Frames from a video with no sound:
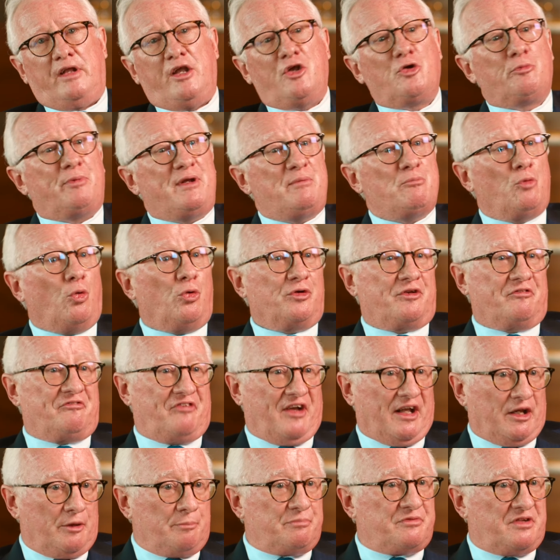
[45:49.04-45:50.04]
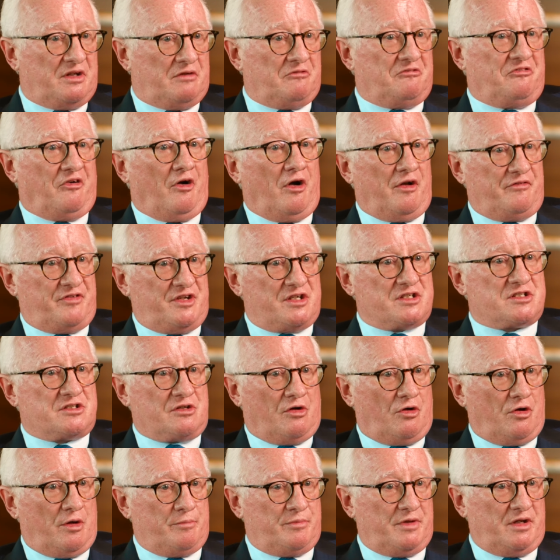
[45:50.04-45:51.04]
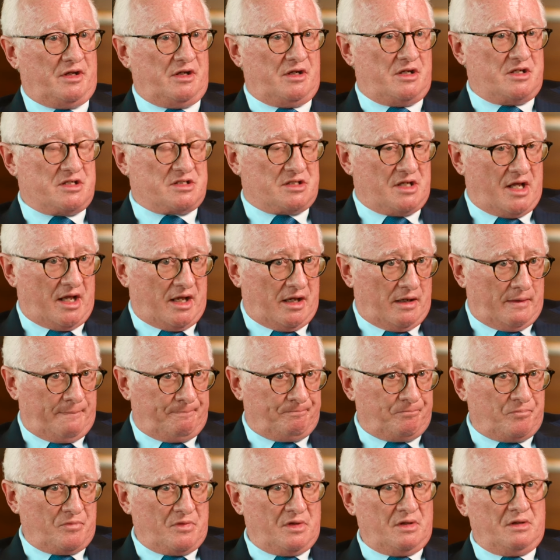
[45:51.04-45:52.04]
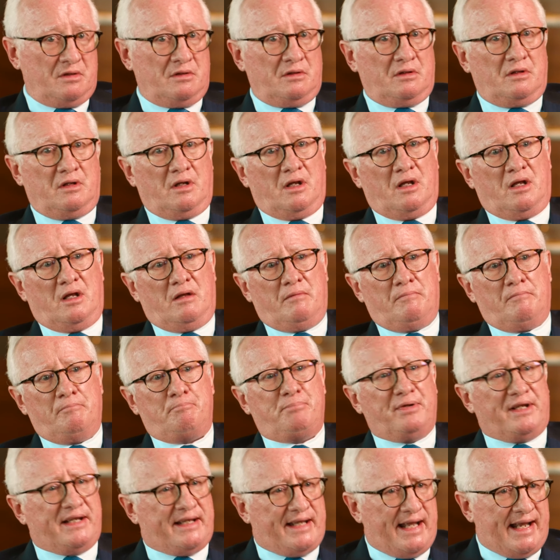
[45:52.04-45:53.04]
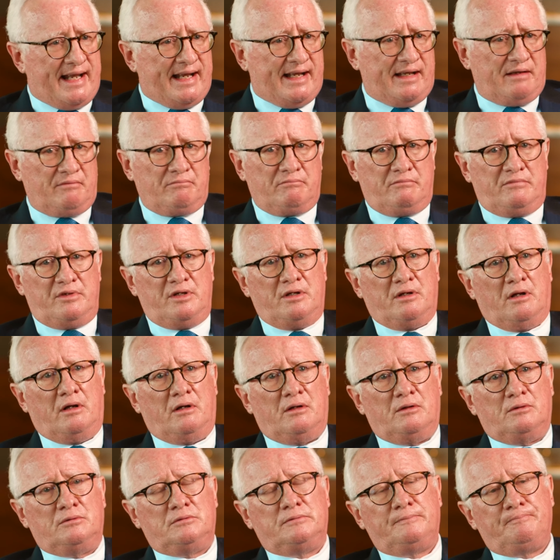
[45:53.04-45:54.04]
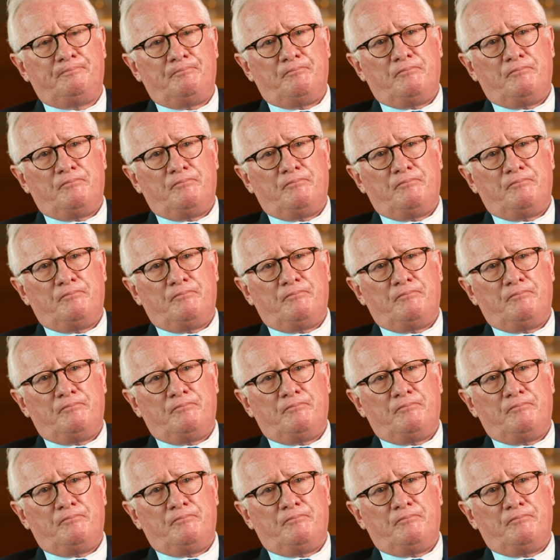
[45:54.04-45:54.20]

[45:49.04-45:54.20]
It'll be more developed in 5 years' time than it is now. But again, you know,